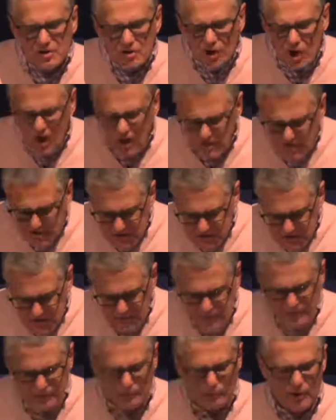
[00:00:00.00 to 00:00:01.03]
concepts
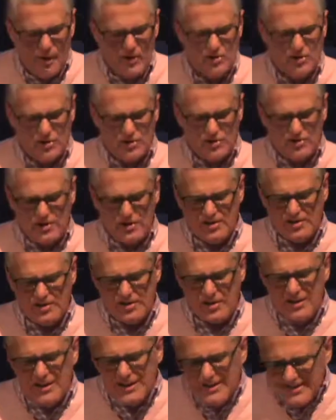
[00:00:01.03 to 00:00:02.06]
of righteousness,
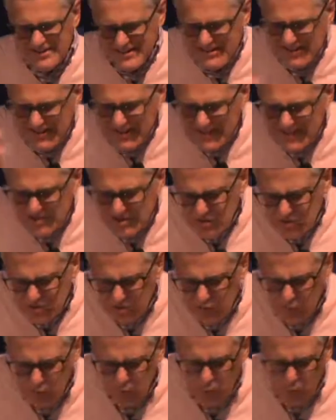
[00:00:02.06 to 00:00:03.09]
his deeds of
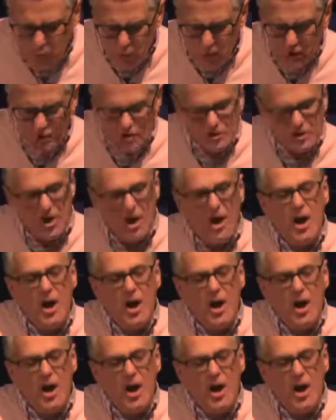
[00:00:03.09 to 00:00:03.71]
good works.